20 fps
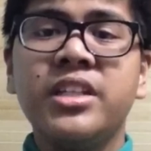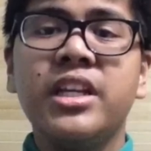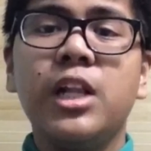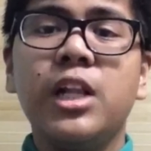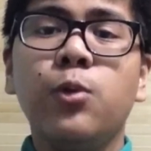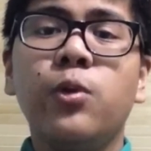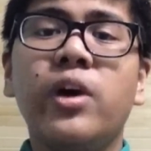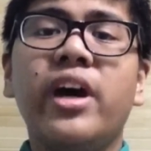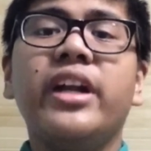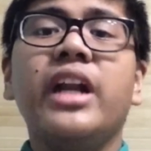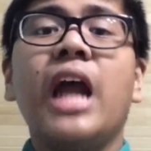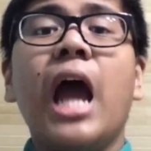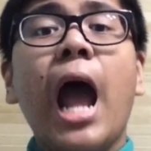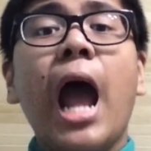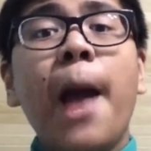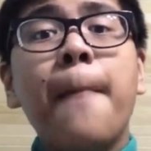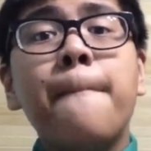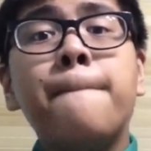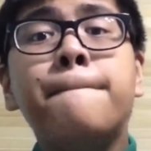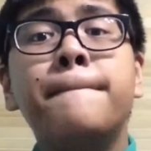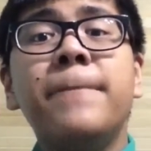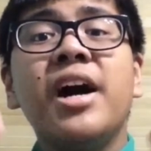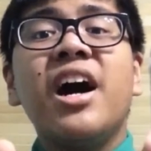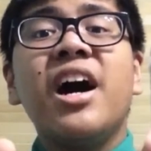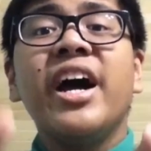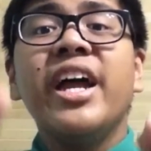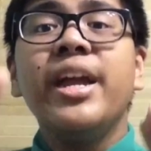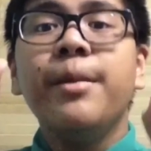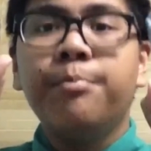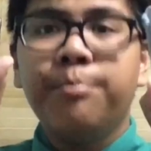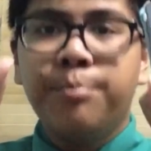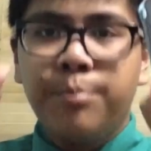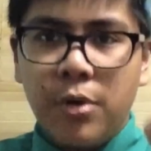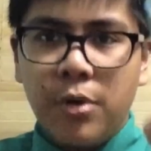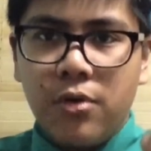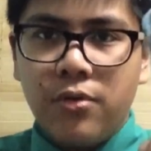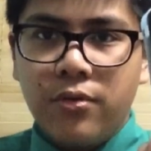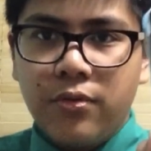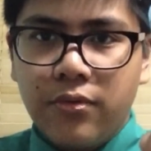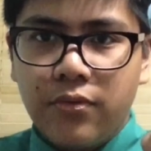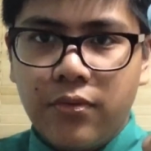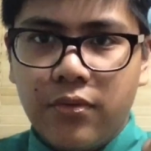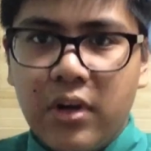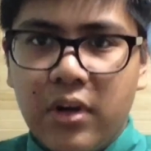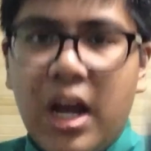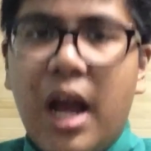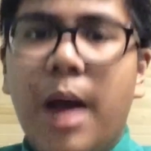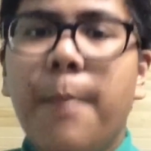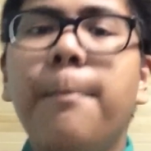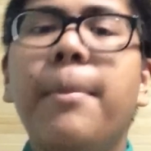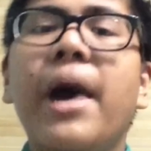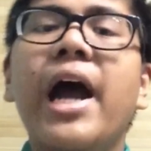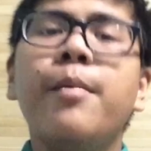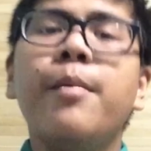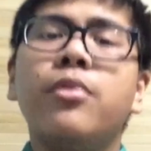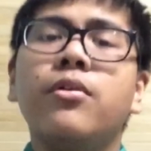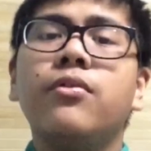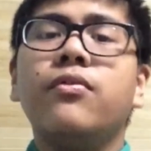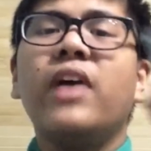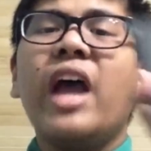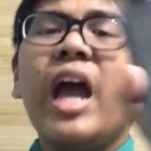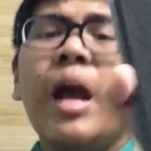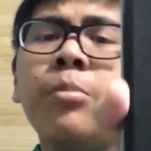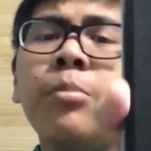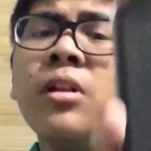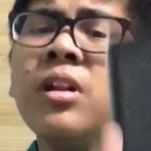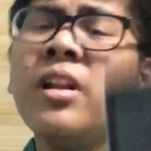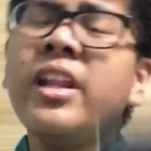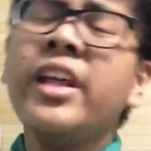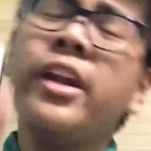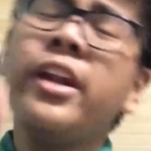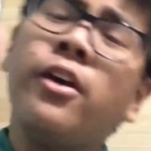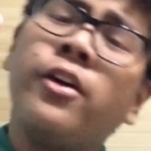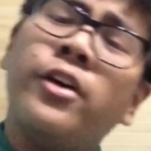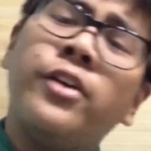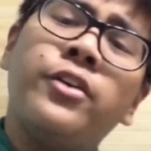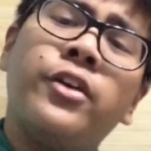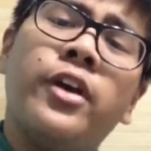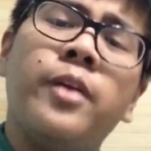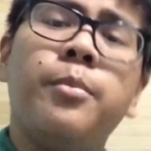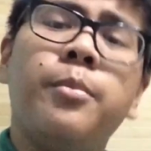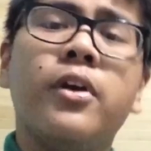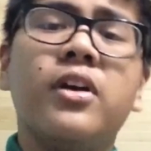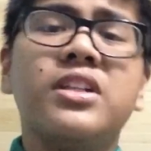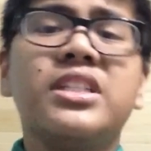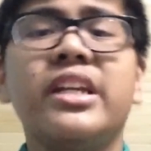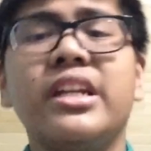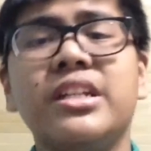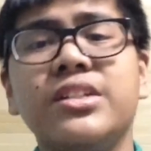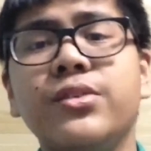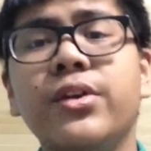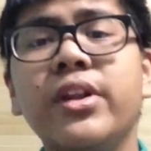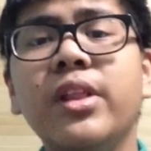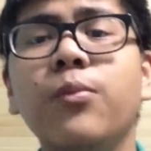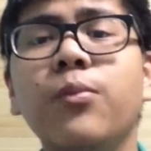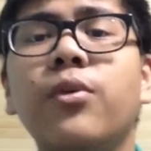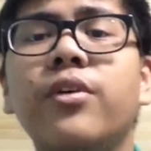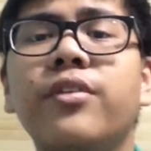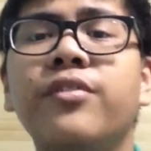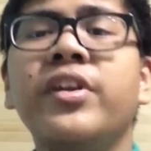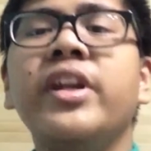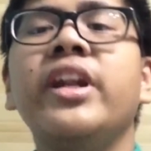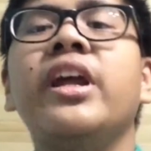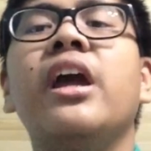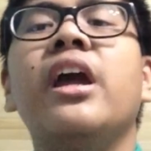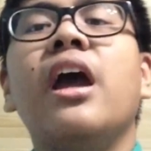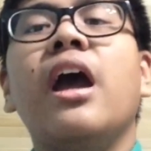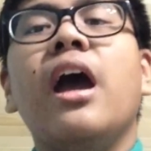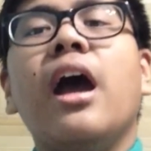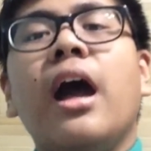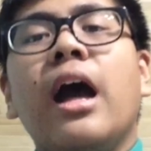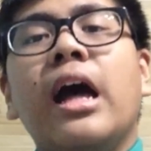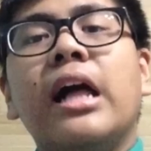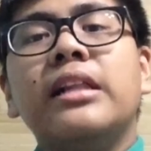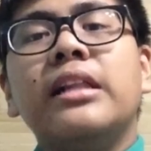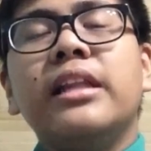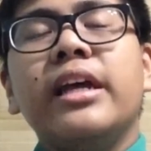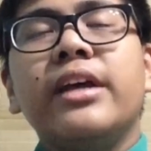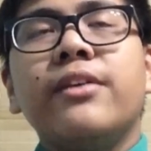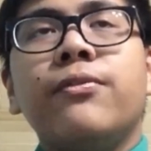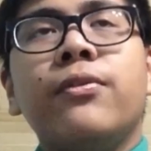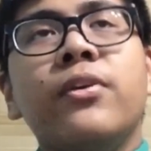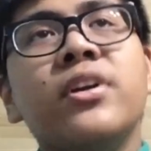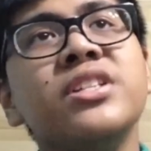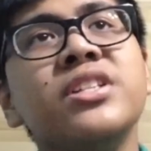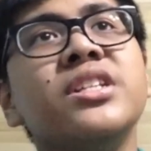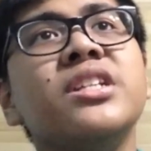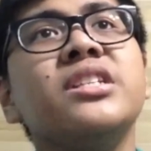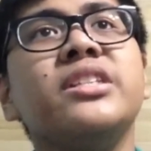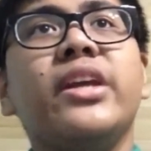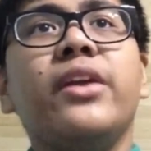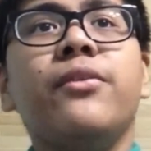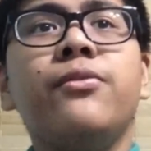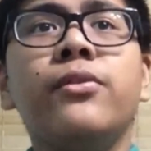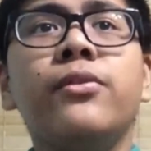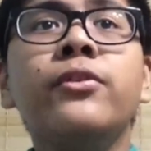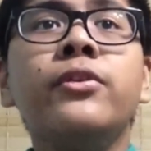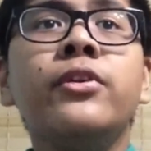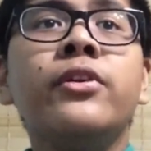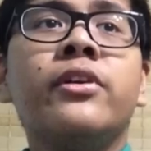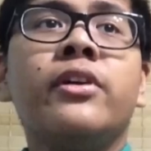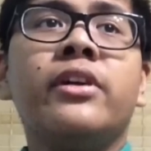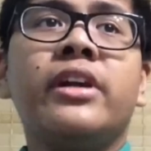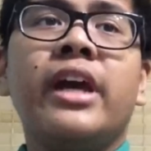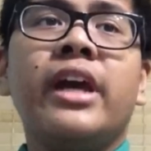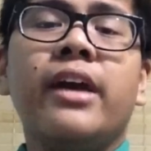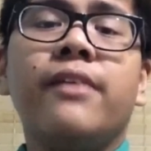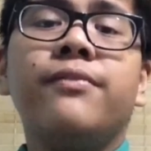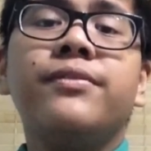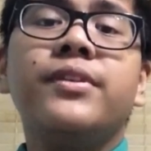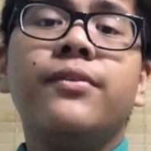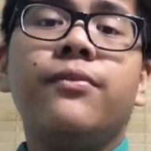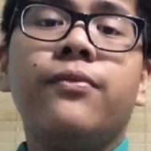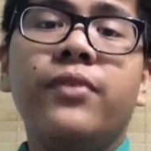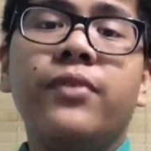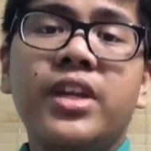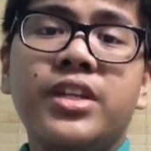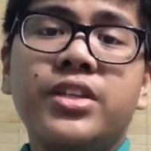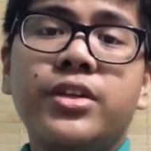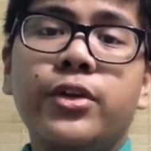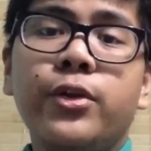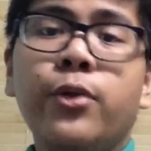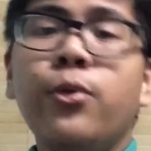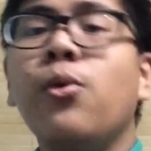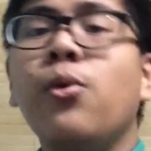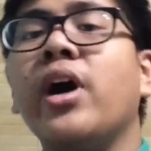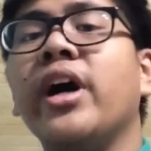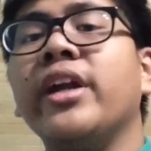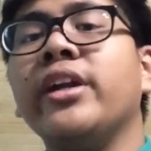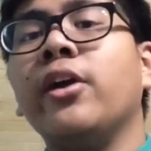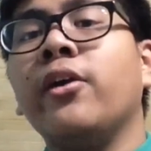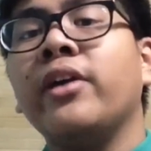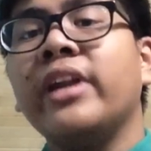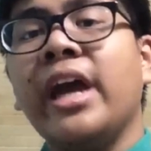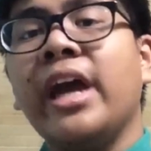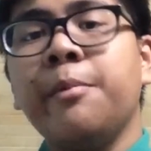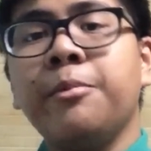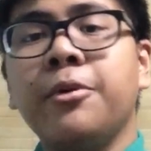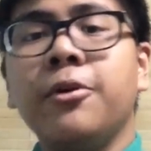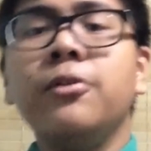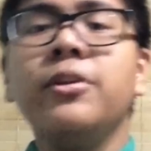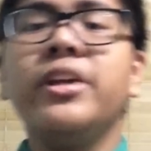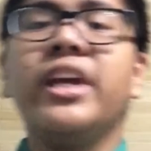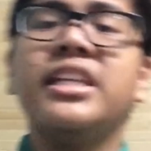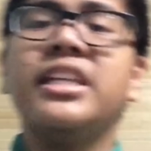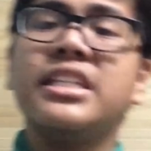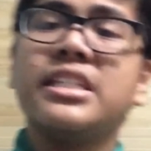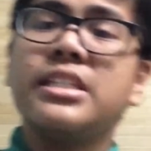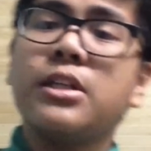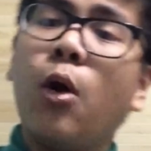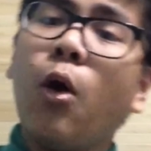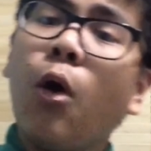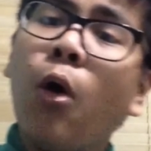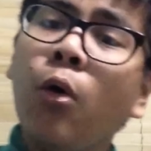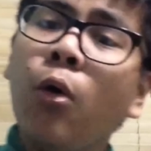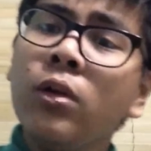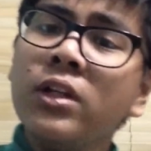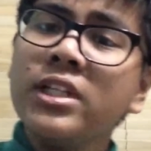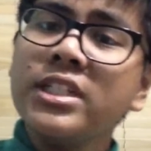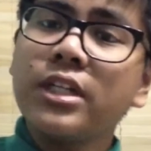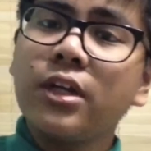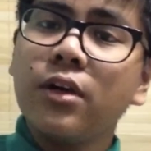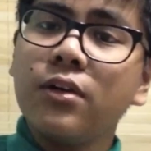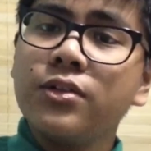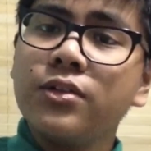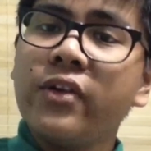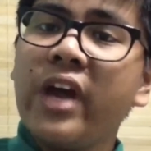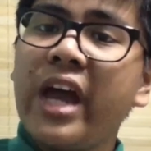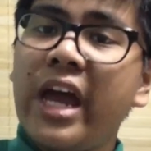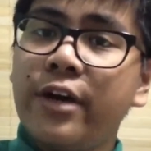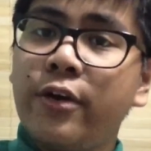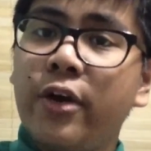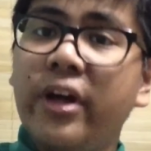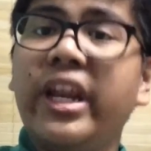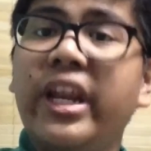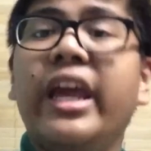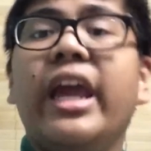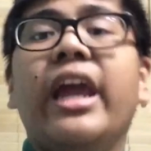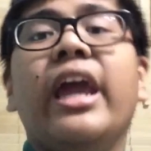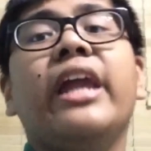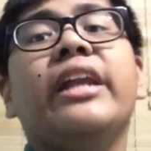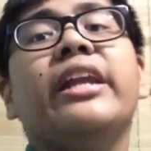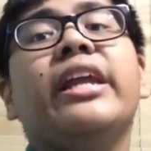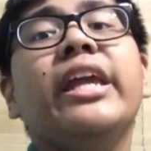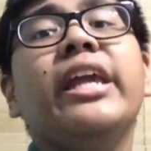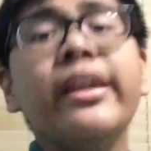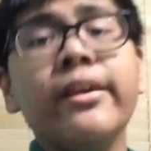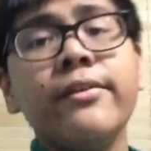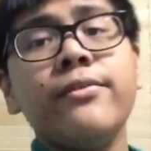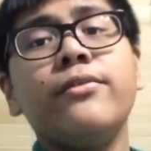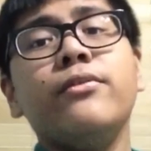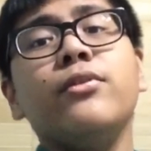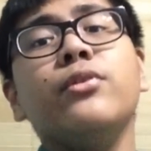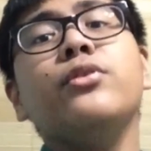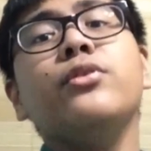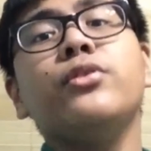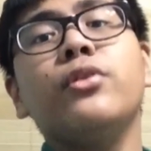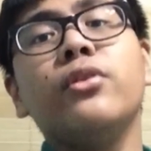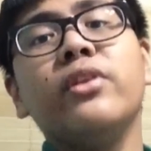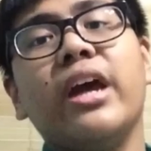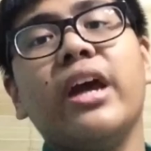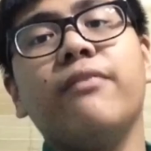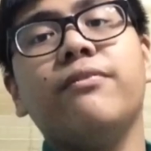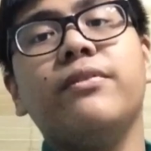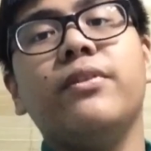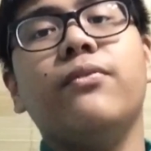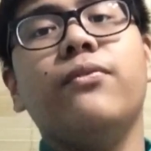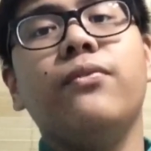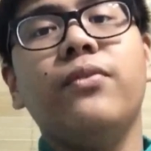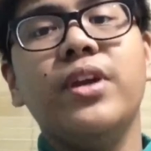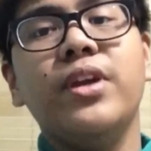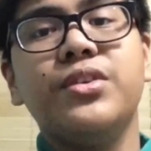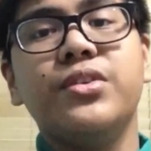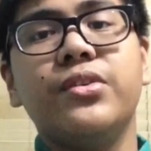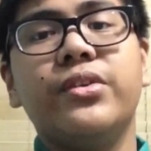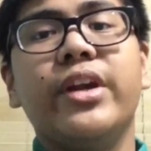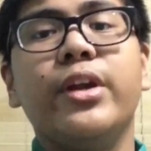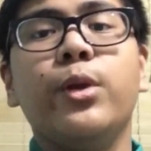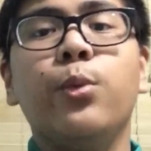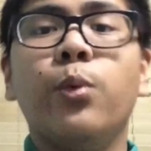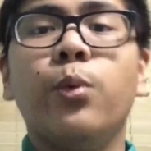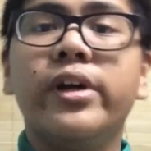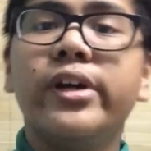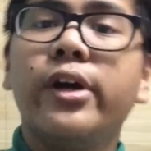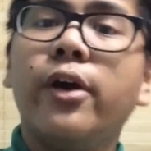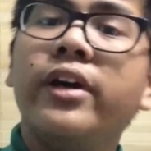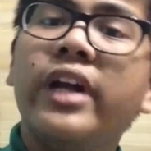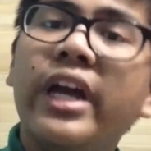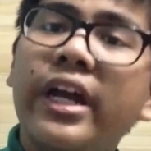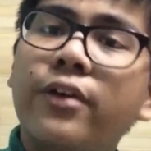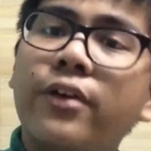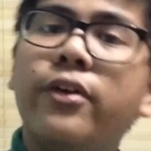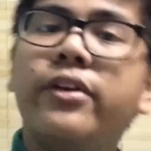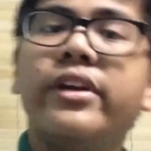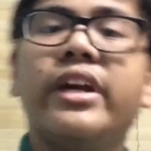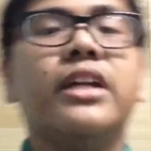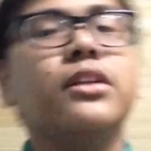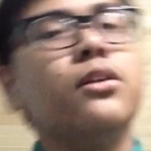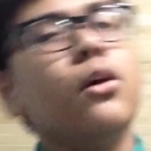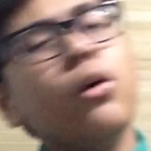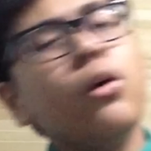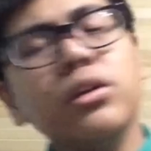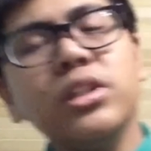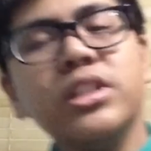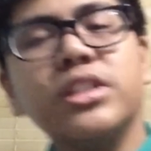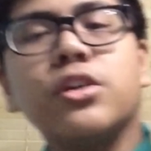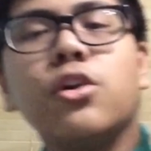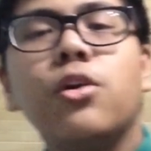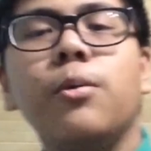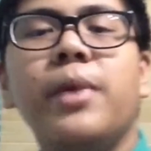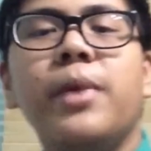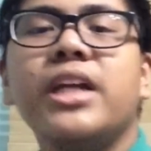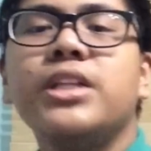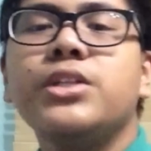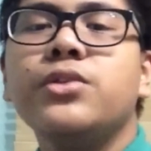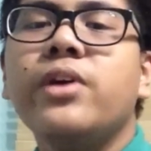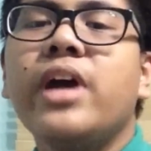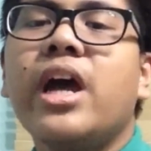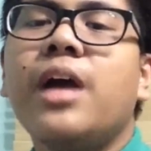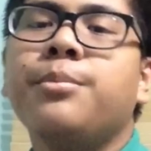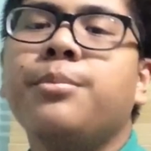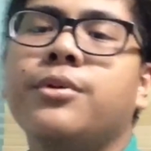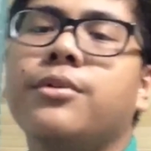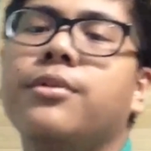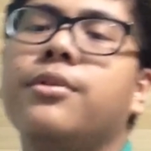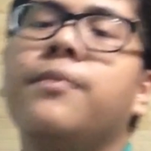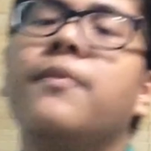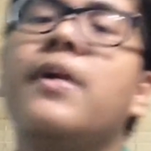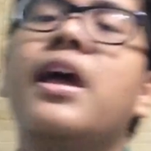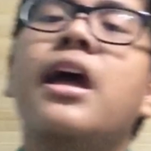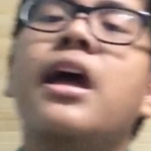tell you what buy both buy both Apple and Android because it is really worth it like for instance, if you do not have the feature you want on Apple, you can just always go to Android. And if you don't have the feature that you want on Android, you can always go back to Apple.